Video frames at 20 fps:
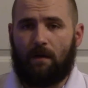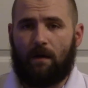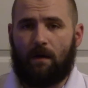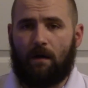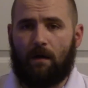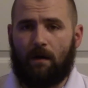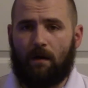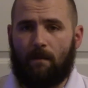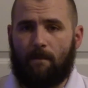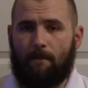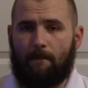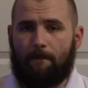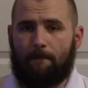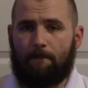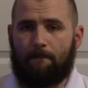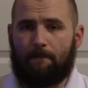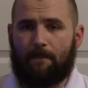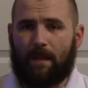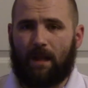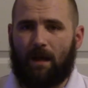
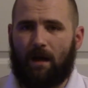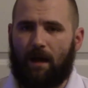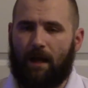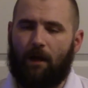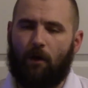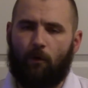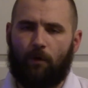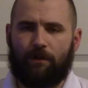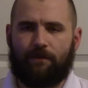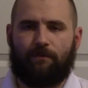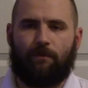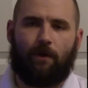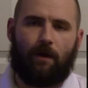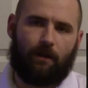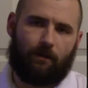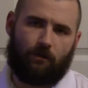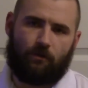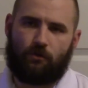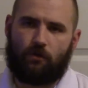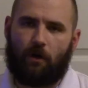I always
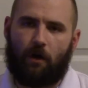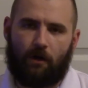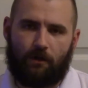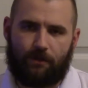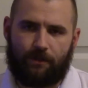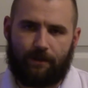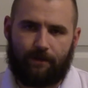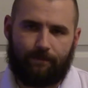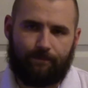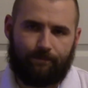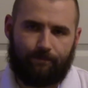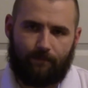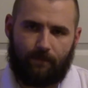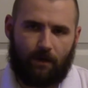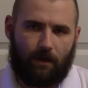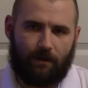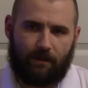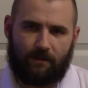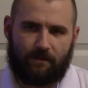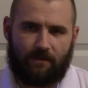forget to charge it
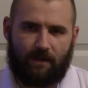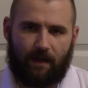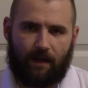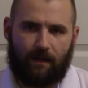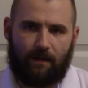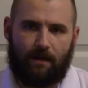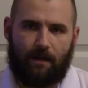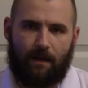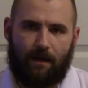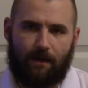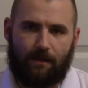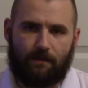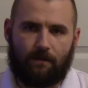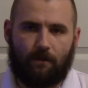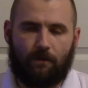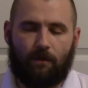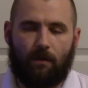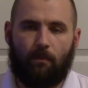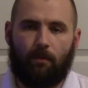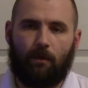on the second day, so
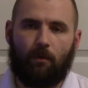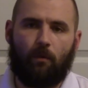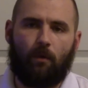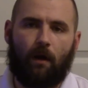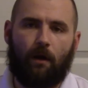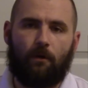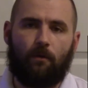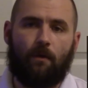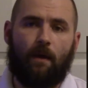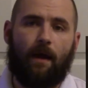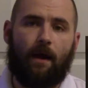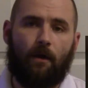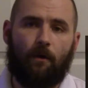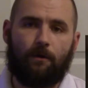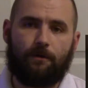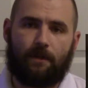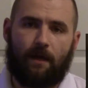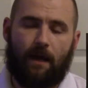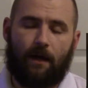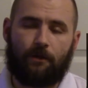typically what I do now
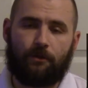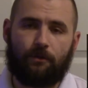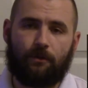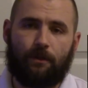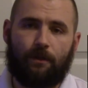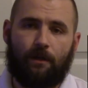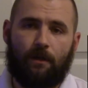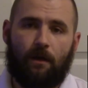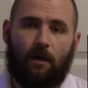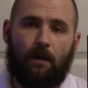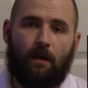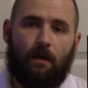is I actually,